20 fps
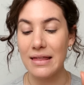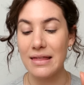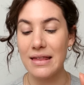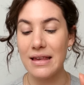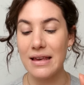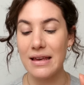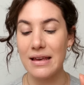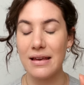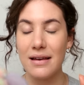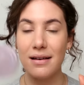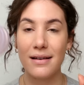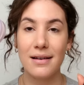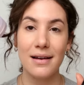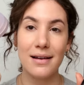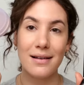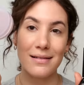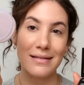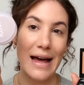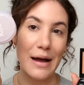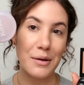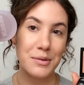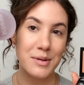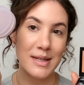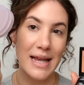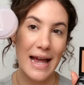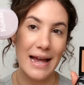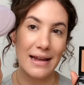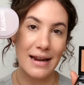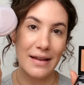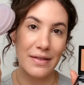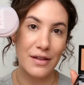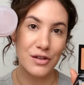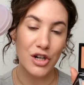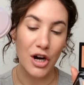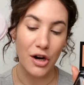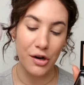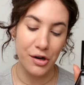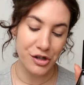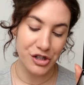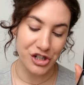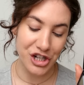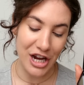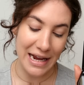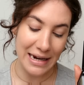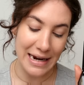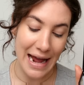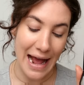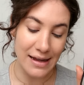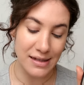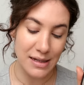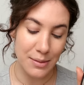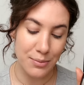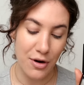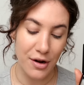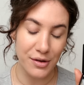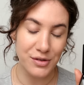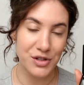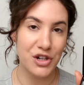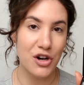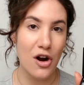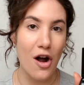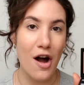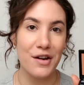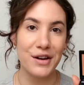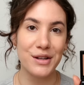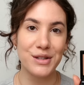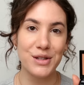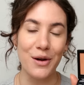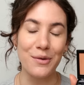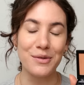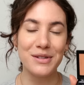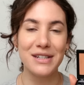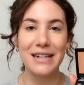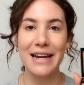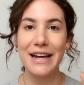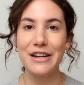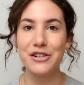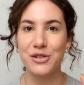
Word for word: the Cloud Set in the darker shade as a bronzer on its own today,